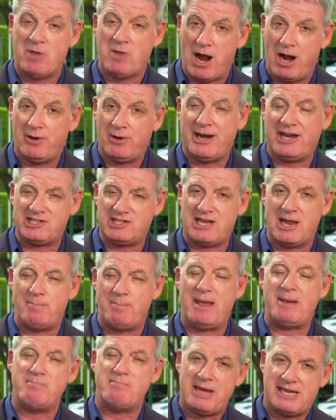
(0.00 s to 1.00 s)
are actually
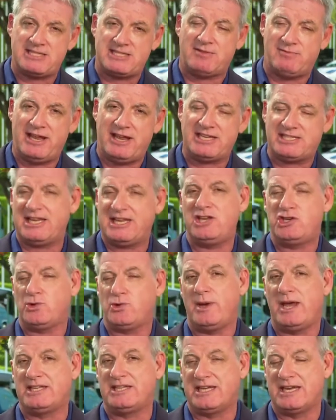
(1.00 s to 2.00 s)
being massively
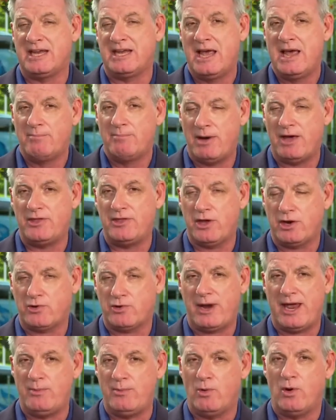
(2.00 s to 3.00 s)
accentuated by the
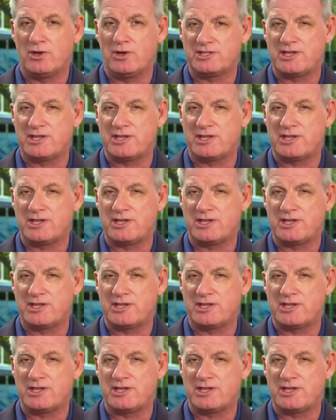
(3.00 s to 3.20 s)
Ukraine war.